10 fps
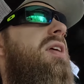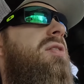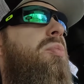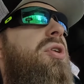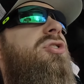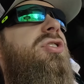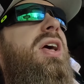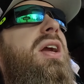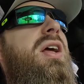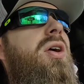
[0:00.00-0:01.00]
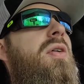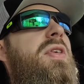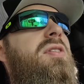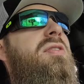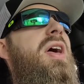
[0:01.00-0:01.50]
appreciated here on
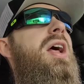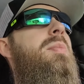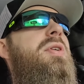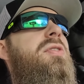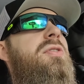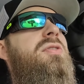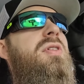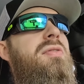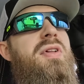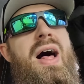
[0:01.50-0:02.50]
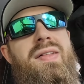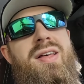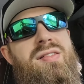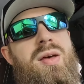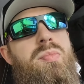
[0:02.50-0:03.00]
this setup. Is just a lot
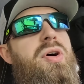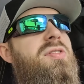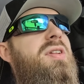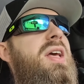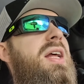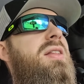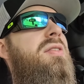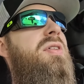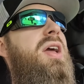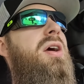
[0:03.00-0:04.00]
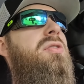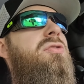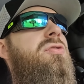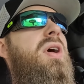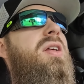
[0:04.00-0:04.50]
less inputs needed. The thing goes
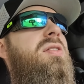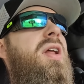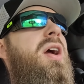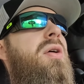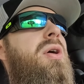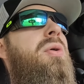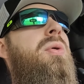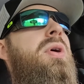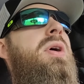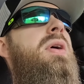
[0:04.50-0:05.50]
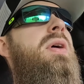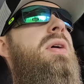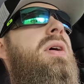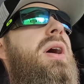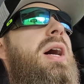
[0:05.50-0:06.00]
straight as an arrow.
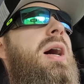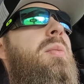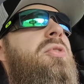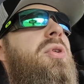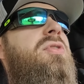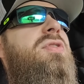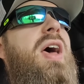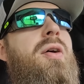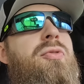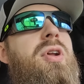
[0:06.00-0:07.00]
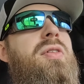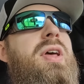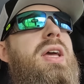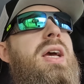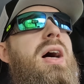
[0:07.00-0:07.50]
So it's
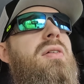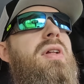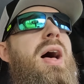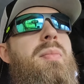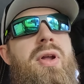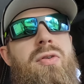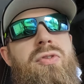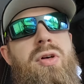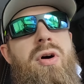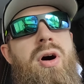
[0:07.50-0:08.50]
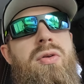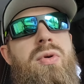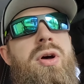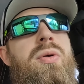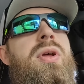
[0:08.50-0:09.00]
definitely a lot better feel on
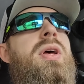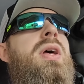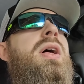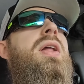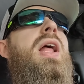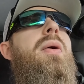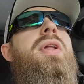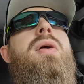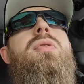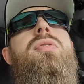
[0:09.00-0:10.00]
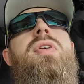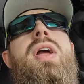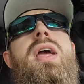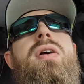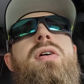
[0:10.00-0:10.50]
road. Now another thing here